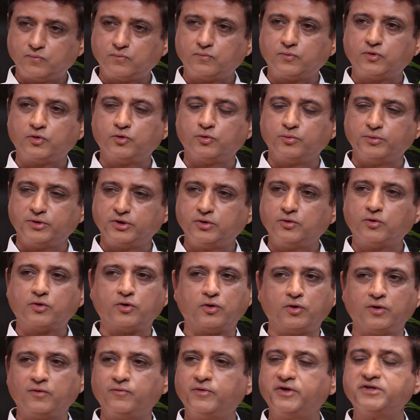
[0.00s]
You mean
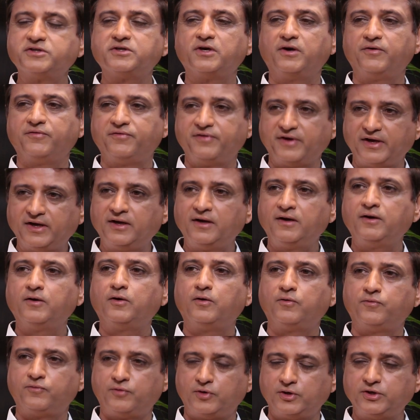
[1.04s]
you're always aware
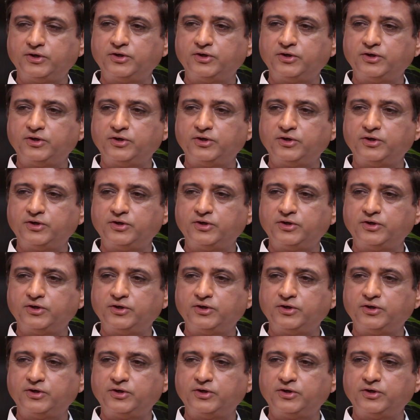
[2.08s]
of what